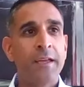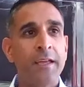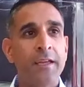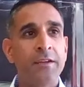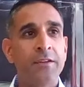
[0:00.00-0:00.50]

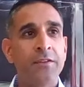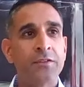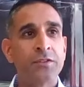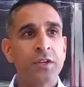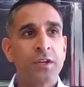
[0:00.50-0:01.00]

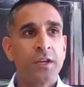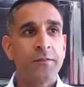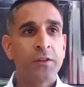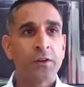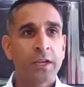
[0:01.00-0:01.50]
is
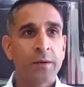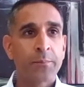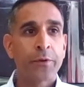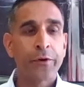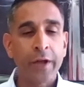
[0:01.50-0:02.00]
if you look
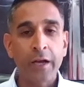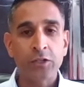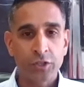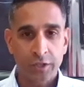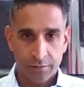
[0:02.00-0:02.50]
at
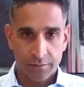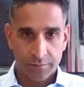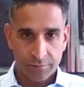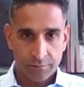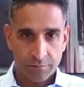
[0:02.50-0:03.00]
production,
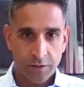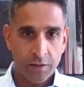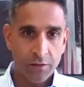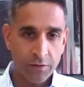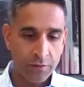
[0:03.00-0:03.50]

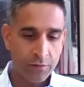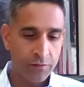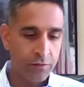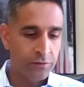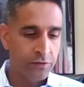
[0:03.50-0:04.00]
you
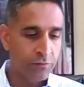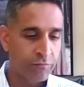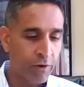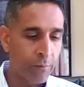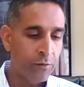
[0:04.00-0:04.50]
know, so
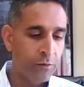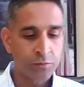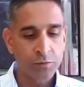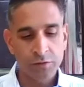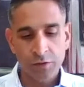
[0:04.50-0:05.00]
from
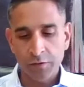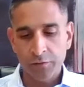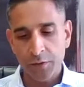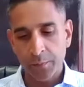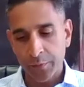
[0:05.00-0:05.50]
those
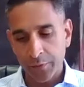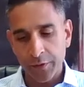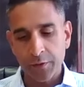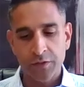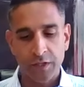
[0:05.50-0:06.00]
reserves they're
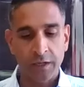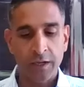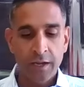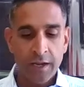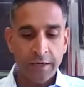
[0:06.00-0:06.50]

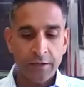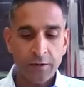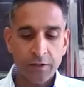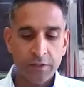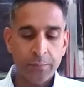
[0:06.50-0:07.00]
producing, and
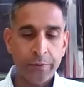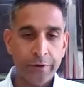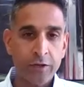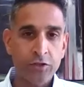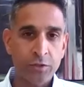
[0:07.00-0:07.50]
you look at the
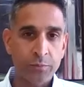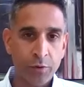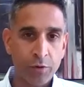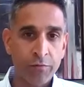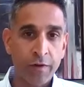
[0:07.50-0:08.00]
production
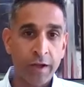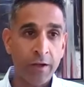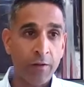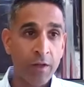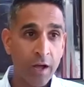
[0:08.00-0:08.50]

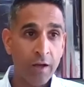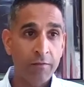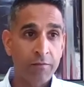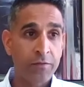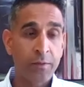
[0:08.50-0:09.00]
profile
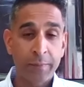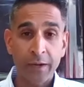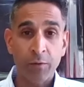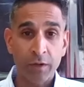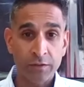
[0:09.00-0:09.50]
of the
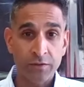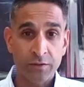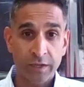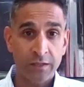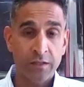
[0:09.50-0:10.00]
big
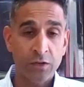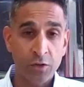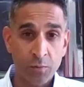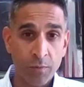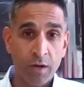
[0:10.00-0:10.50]
ones, like the
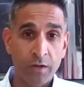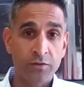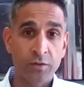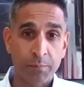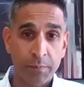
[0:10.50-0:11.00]

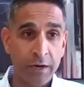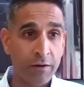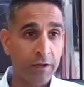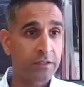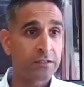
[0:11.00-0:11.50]
Newmonts, the
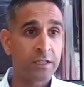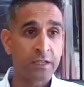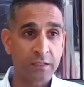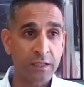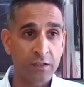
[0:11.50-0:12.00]
Barricks,
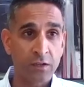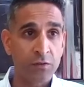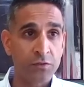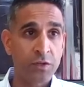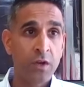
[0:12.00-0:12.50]
the
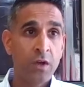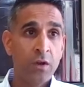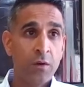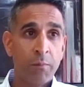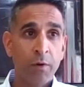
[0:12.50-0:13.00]
Agnicos,
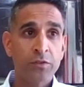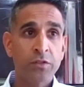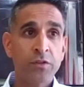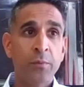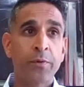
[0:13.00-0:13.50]

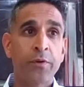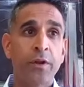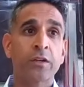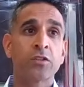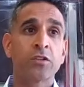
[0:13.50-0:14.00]
most of their
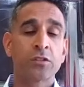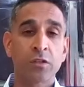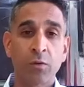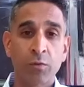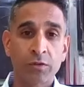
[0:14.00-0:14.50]
production
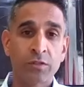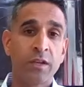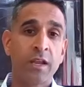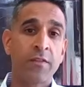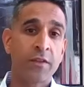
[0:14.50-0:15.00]
is lower
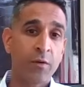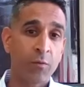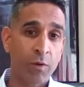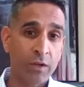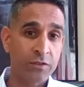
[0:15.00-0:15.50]
today than
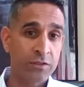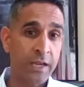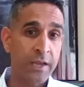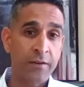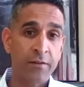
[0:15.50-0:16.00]
it was
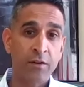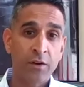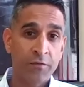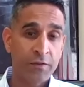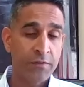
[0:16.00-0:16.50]
10,
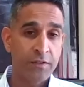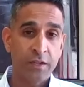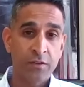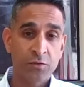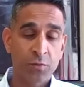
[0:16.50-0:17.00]

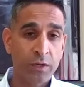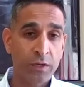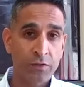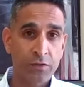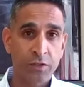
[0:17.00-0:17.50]
15,
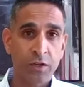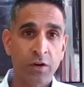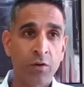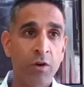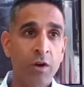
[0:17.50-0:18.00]
20 years
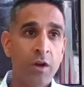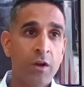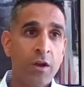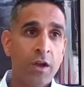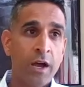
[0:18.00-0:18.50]
ago.
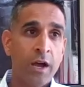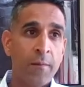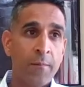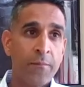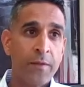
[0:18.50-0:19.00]

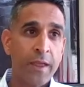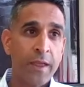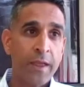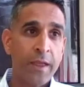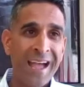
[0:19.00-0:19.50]
And
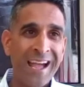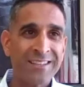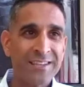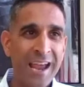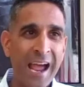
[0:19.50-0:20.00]

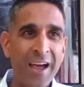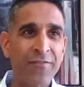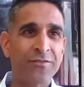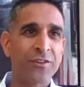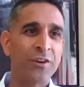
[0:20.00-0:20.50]
that's
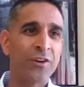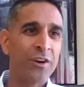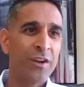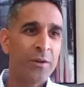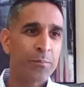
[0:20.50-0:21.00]

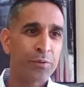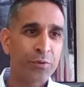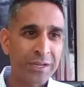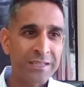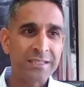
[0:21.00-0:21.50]
after
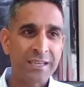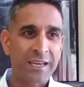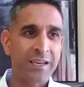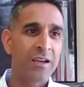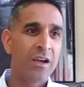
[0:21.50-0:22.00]

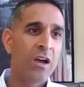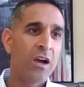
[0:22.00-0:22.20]
printing